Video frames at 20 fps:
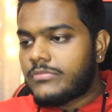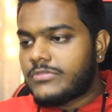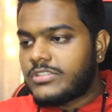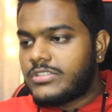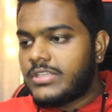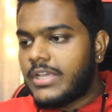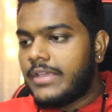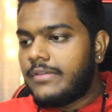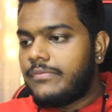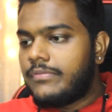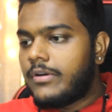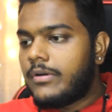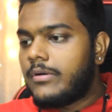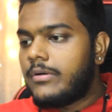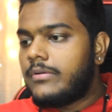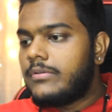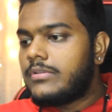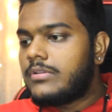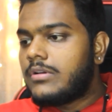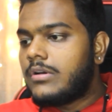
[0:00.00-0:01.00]
Cypher,
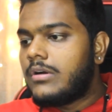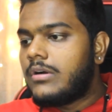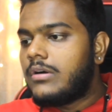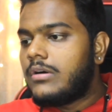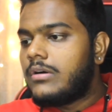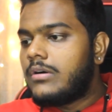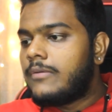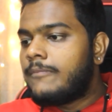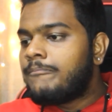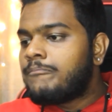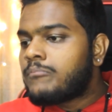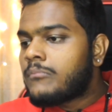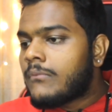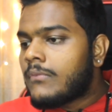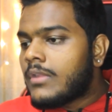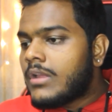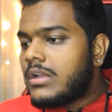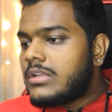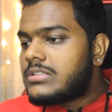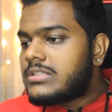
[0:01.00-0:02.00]
the
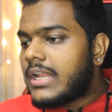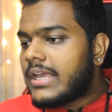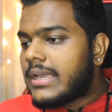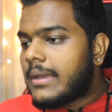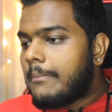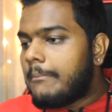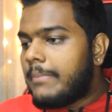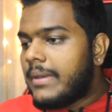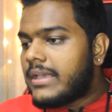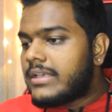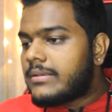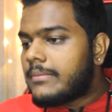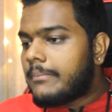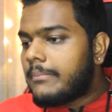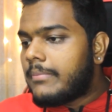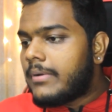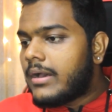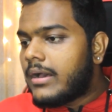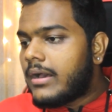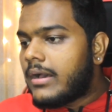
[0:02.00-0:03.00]
it's like a bit
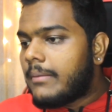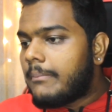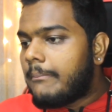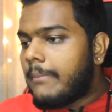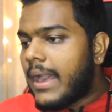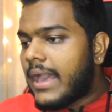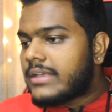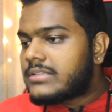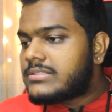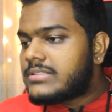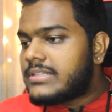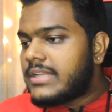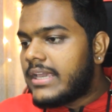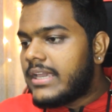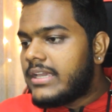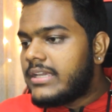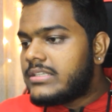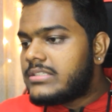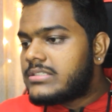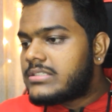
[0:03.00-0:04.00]

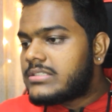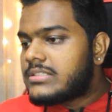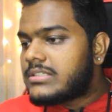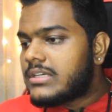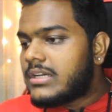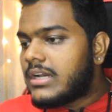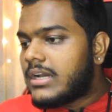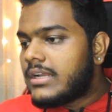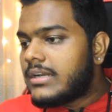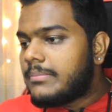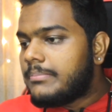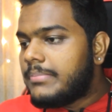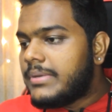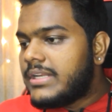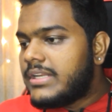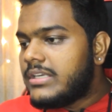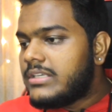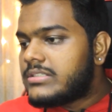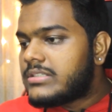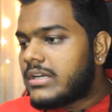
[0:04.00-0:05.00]
Beck'Stage and
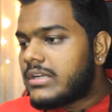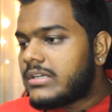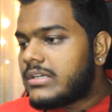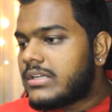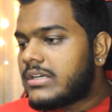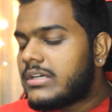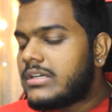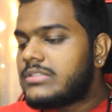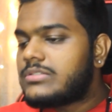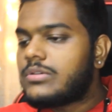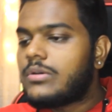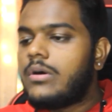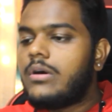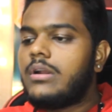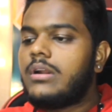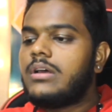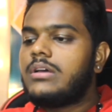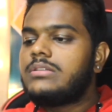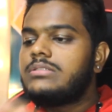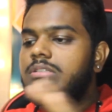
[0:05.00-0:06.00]
Biti Center. So
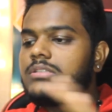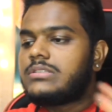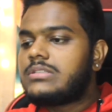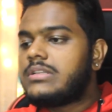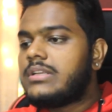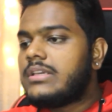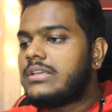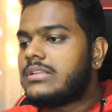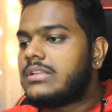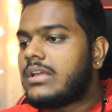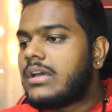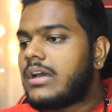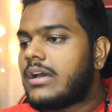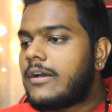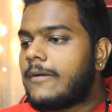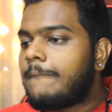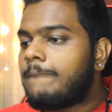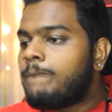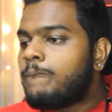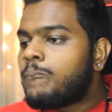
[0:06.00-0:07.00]
all are just like
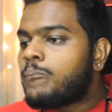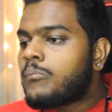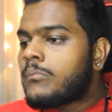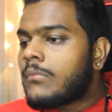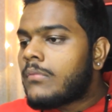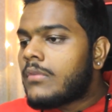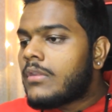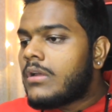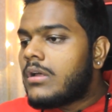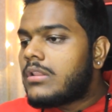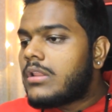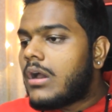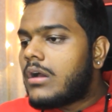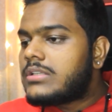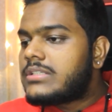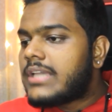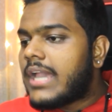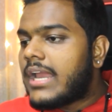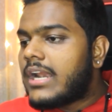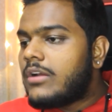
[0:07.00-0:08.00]
the
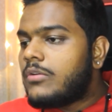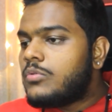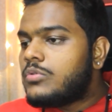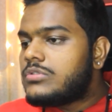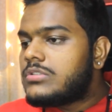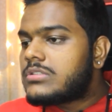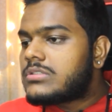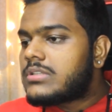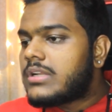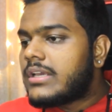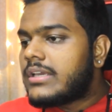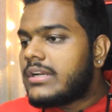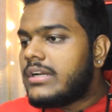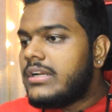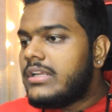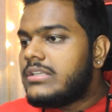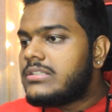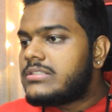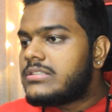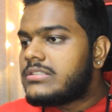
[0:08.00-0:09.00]
channel who just like
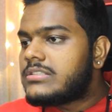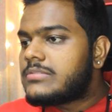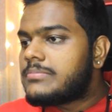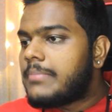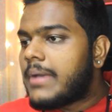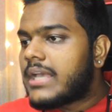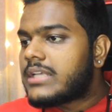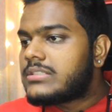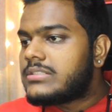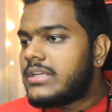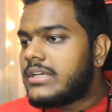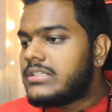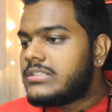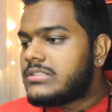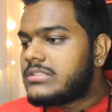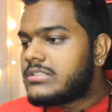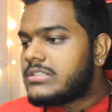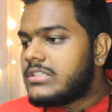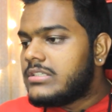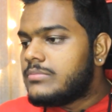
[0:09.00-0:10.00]
released his Beck'Stage,
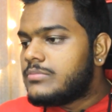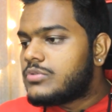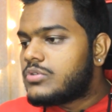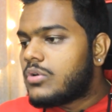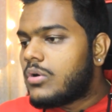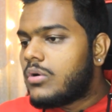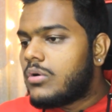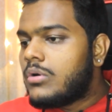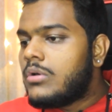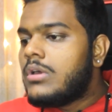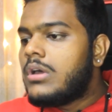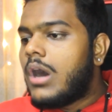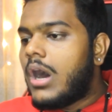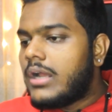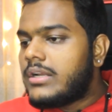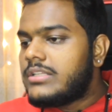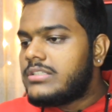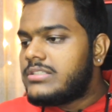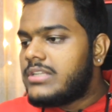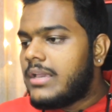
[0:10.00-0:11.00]
it seems. So
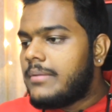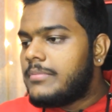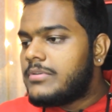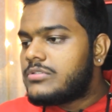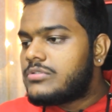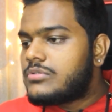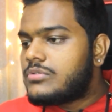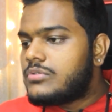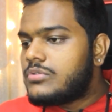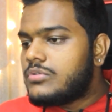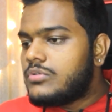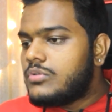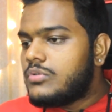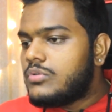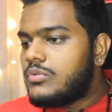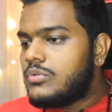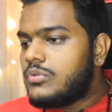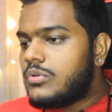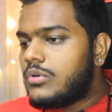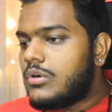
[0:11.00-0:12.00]
artist name is
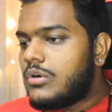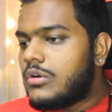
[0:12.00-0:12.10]
Tu